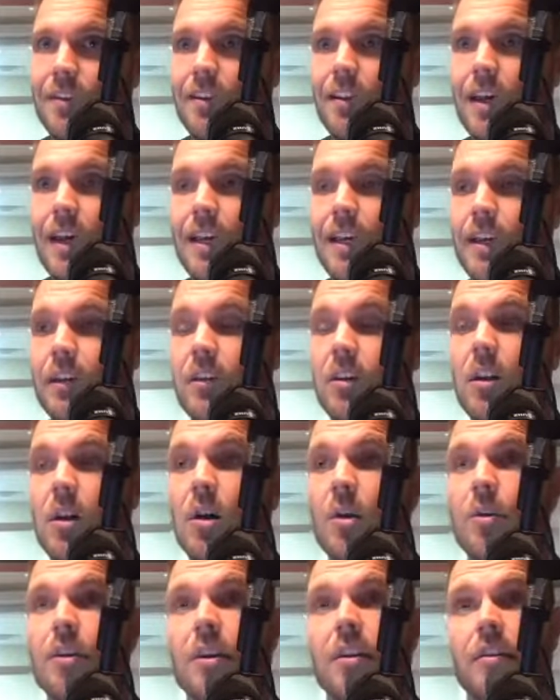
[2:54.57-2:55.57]
Like,
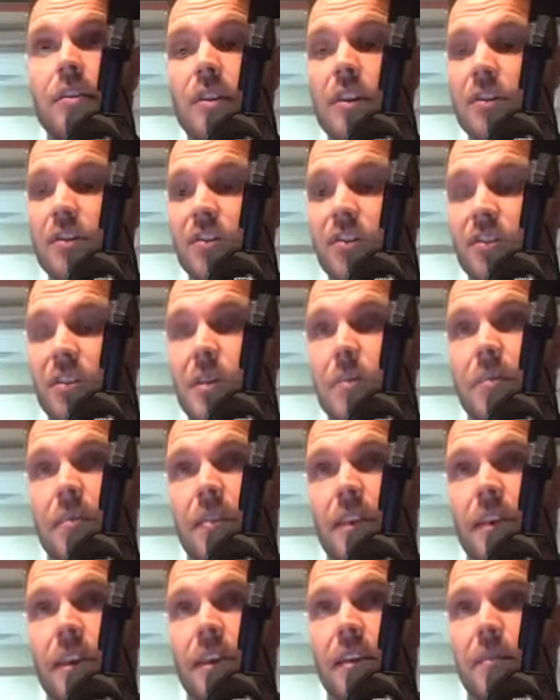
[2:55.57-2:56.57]
no, there's
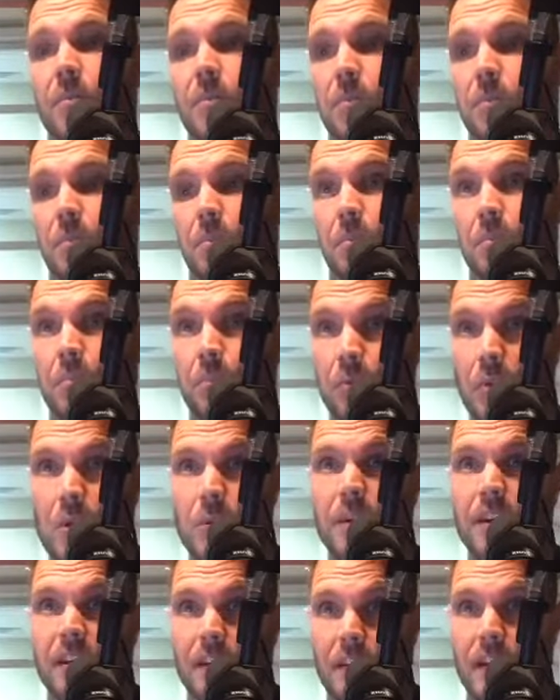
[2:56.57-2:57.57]
something
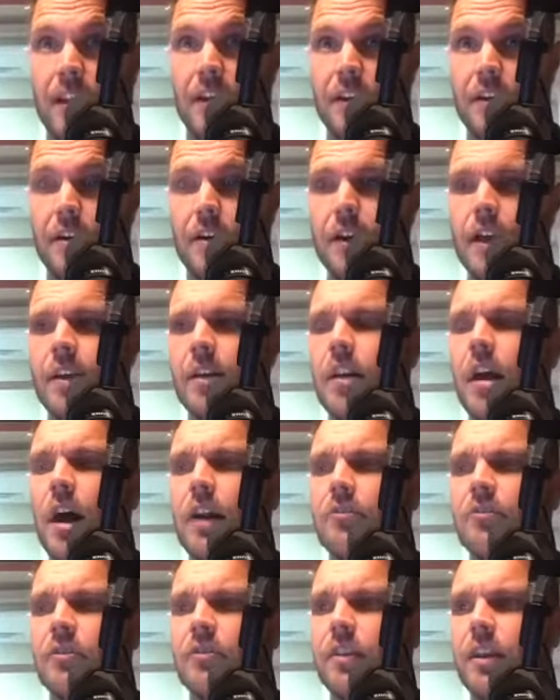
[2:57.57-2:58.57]
broken here. And not
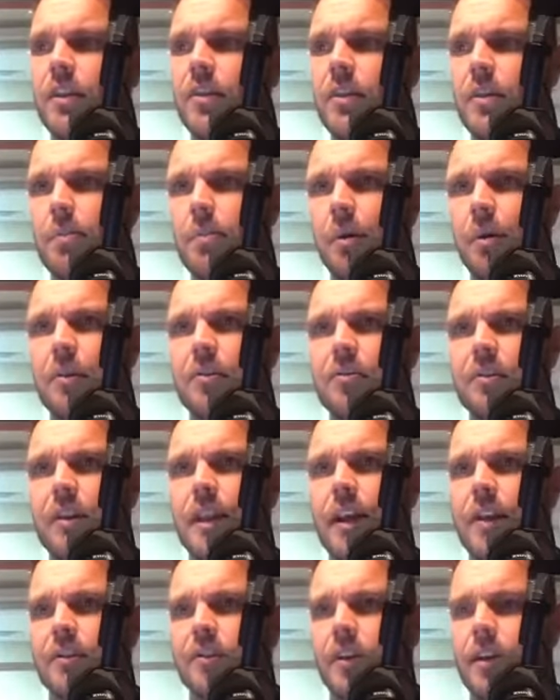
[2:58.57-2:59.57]
just in the person
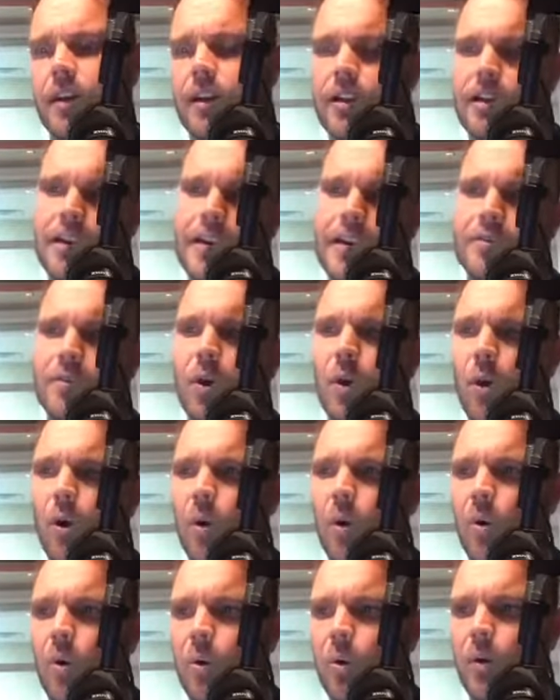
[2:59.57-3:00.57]
as a
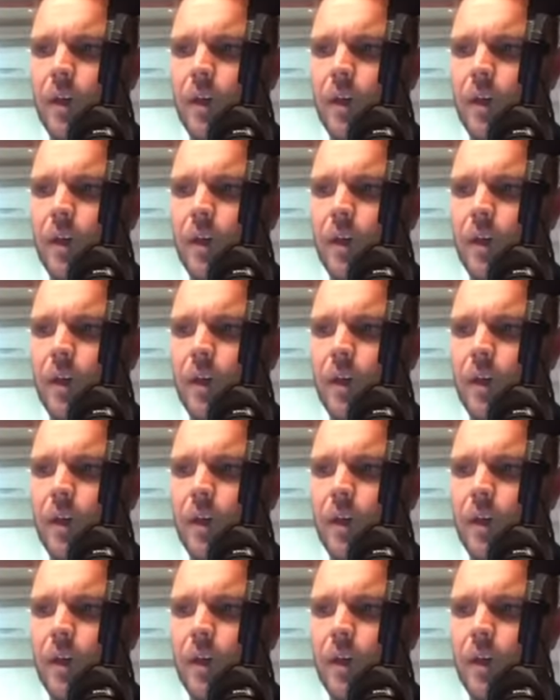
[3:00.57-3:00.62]
whole.